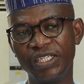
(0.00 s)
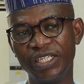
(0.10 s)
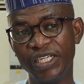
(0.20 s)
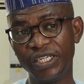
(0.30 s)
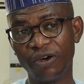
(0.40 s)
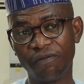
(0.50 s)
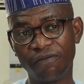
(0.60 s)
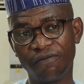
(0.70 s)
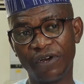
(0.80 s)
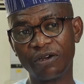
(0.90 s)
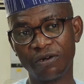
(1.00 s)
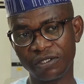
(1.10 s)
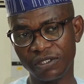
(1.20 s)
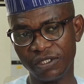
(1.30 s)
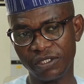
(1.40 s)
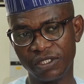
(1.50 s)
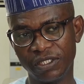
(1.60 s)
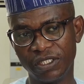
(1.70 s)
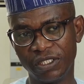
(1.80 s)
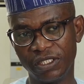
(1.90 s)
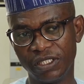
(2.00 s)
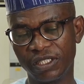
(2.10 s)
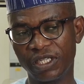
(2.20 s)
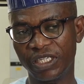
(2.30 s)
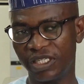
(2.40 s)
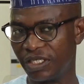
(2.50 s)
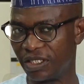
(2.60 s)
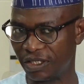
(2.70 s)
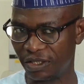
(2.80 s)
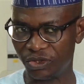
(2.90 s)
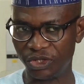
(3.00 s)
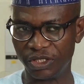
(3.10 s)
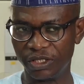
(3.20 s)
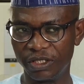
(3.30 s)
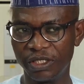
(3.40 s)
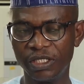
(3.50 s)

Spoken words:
the need of faculties in tertiary institutions.